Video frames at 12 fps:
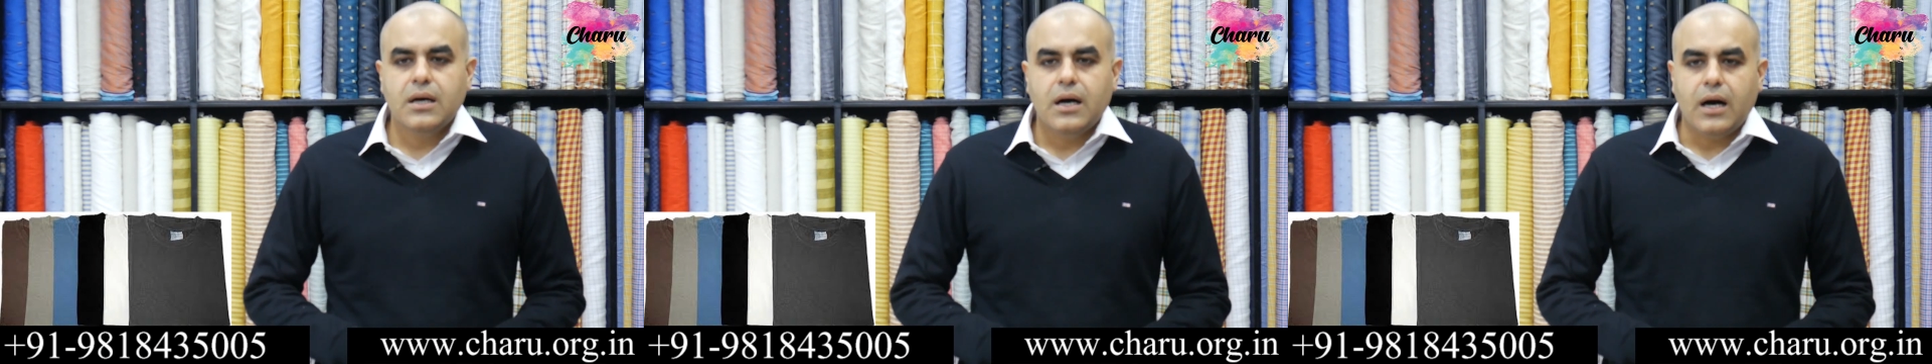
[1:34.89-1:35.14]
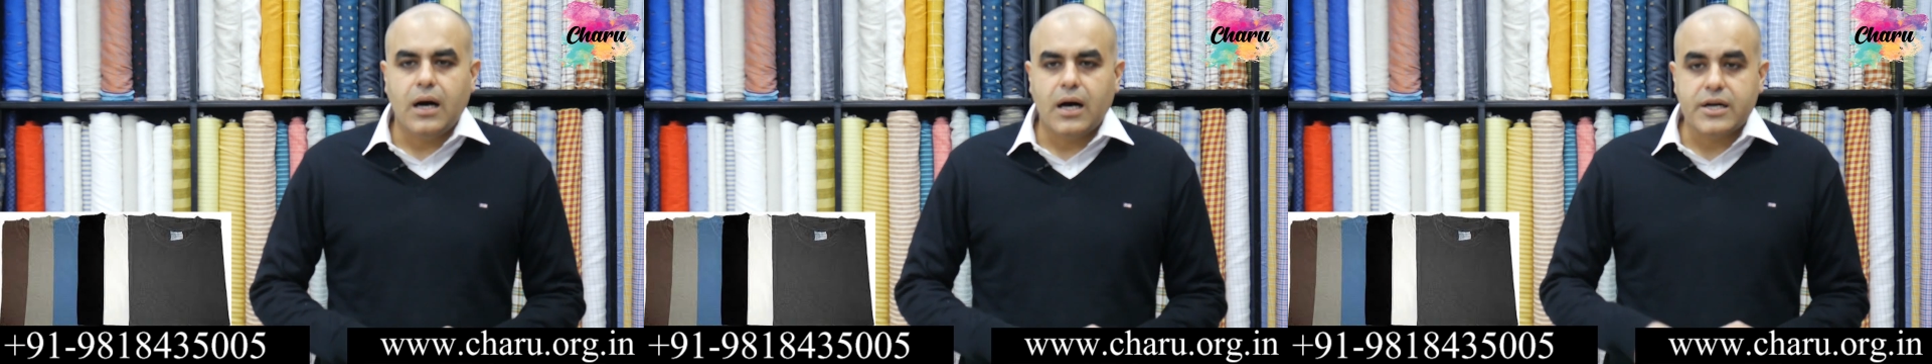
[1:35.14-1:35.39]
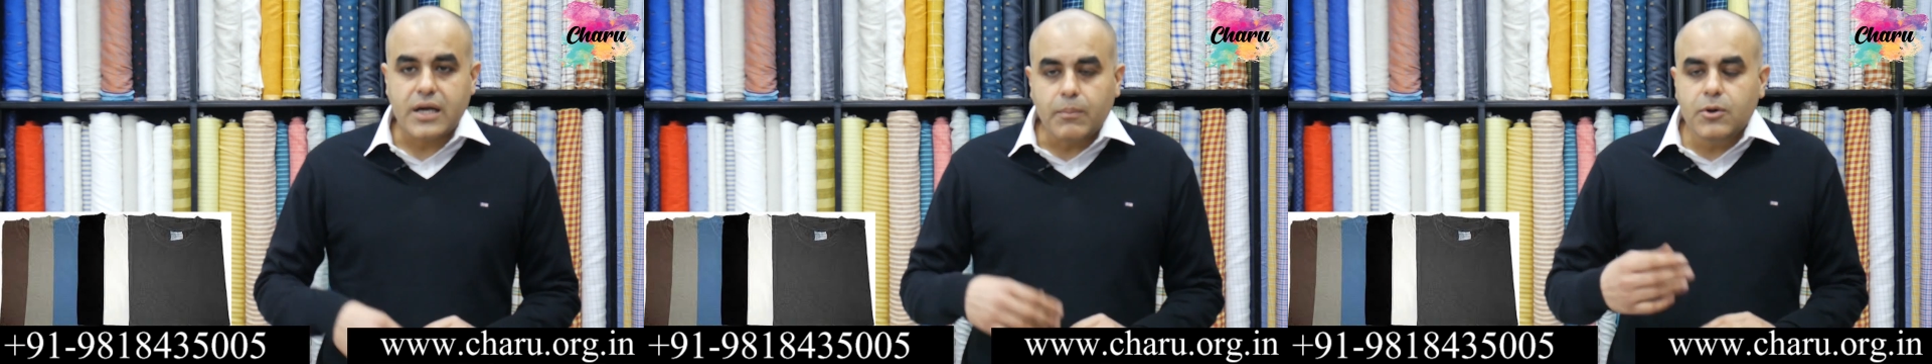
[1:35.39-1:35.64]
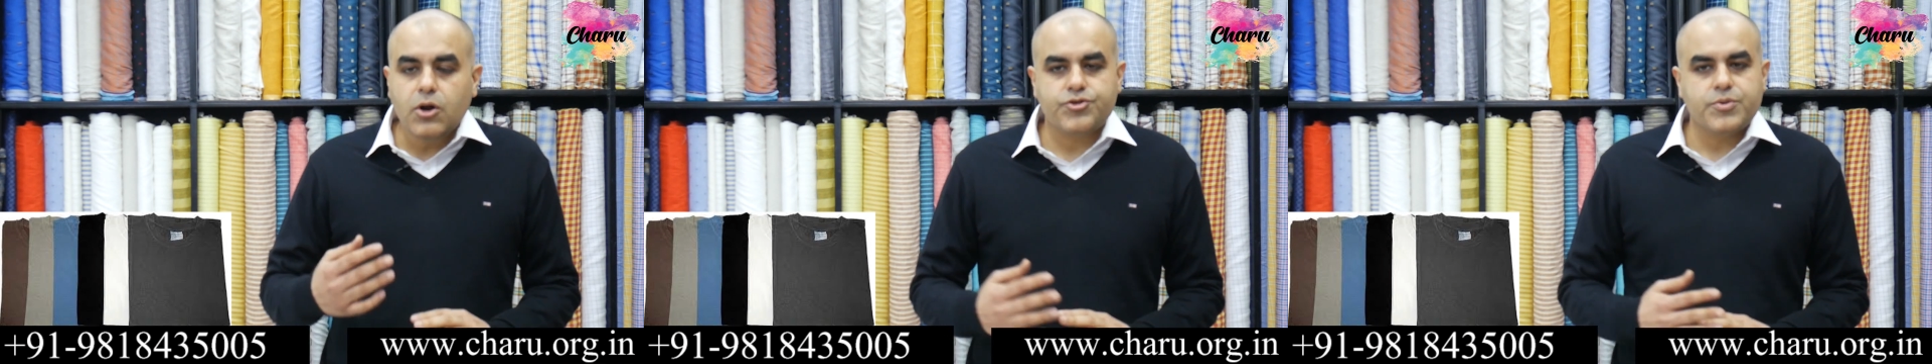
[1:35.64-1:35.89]

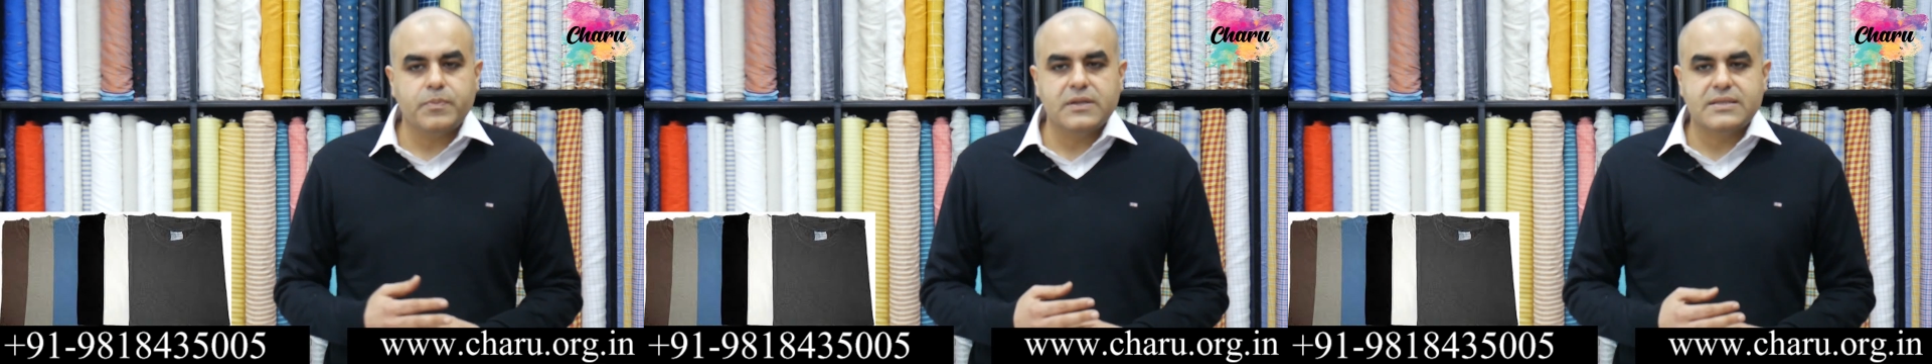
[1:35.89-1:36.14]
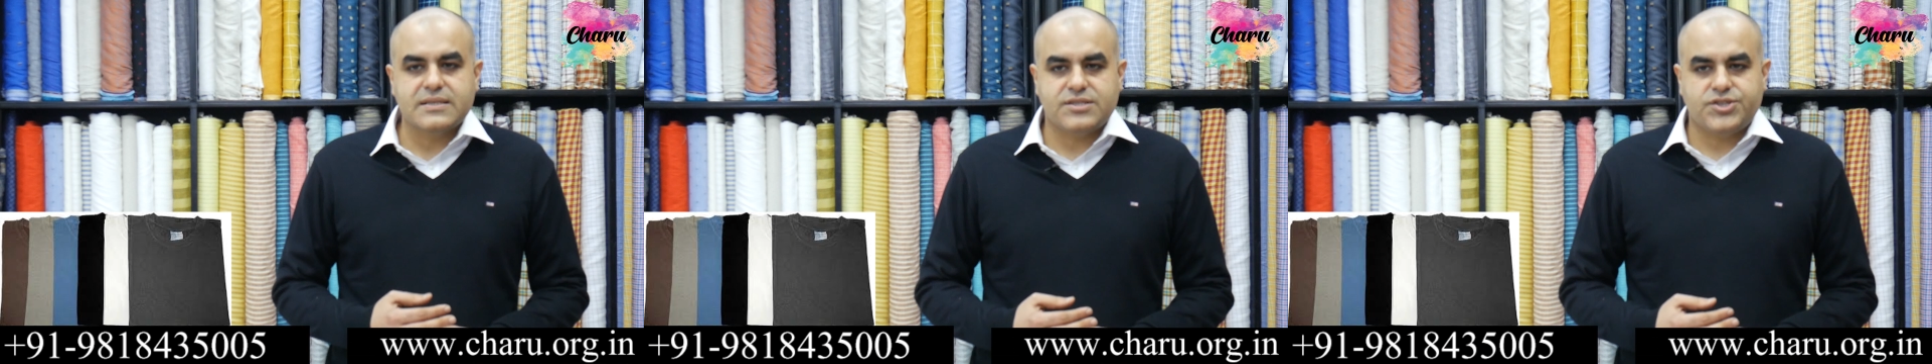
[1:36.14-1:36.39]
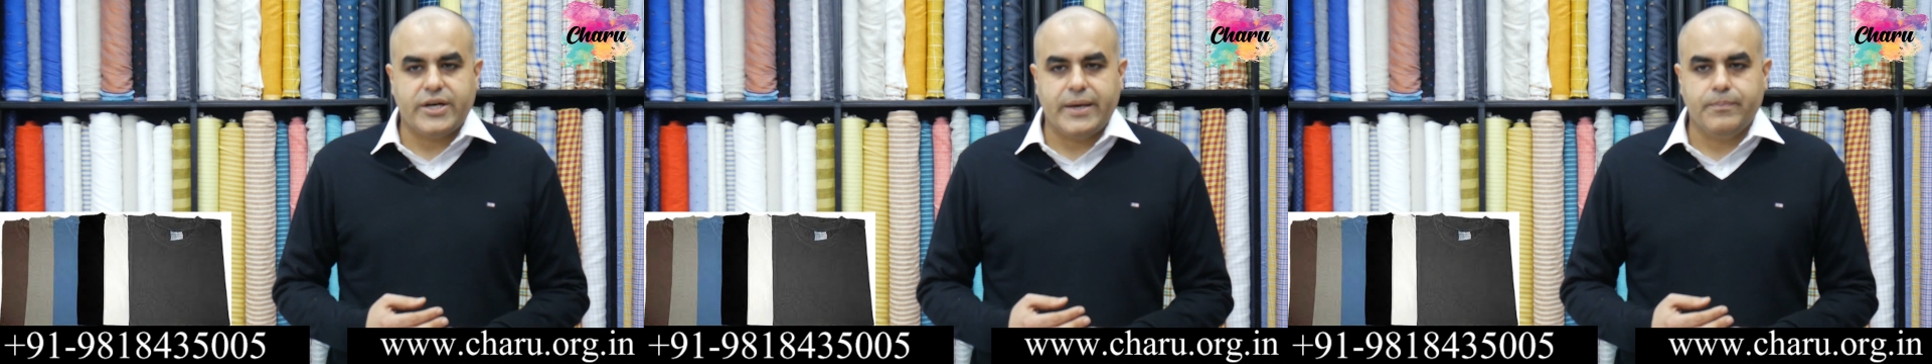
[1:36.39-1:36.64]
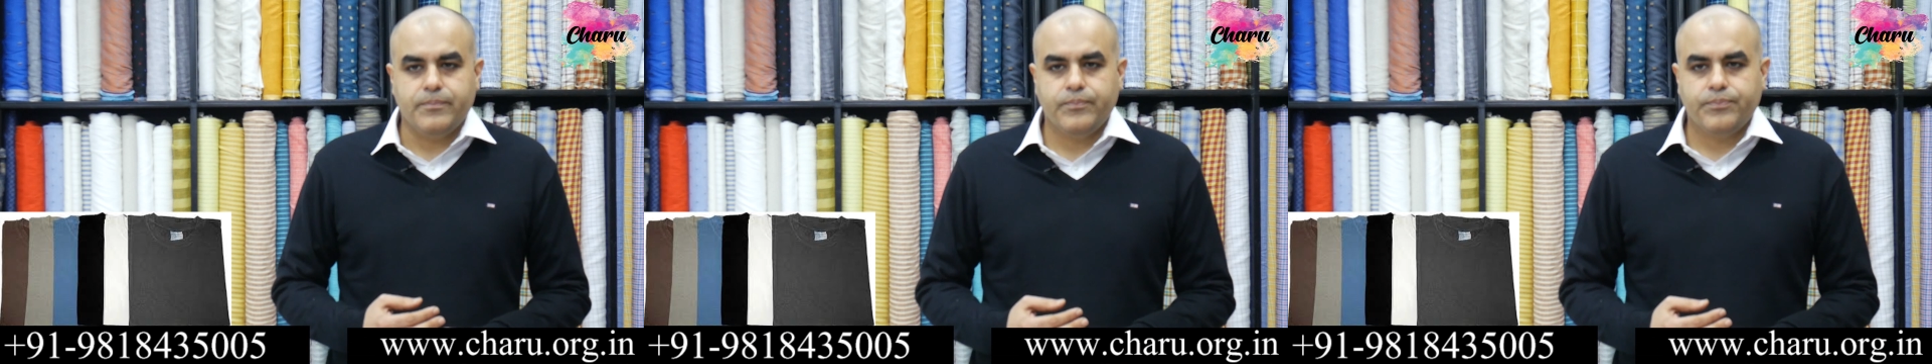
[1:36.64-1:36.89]
double or triple this time,